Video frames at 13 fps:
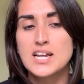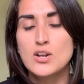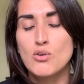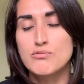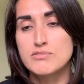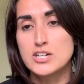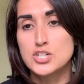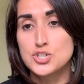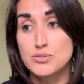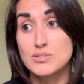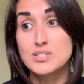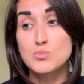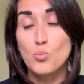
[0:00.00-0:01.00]
a lot of
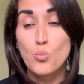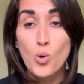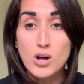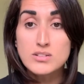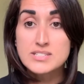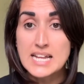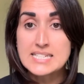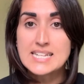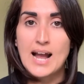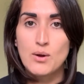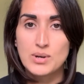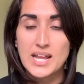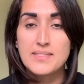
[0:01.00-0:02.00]
reassurance whilst they're
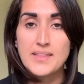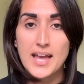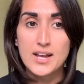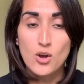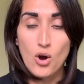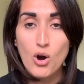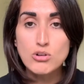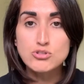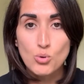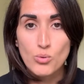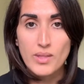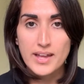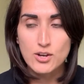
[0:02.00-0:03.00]
down in their cot
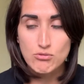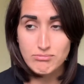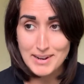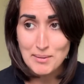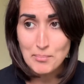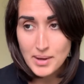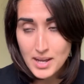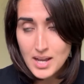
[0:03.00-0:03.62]
or their crib.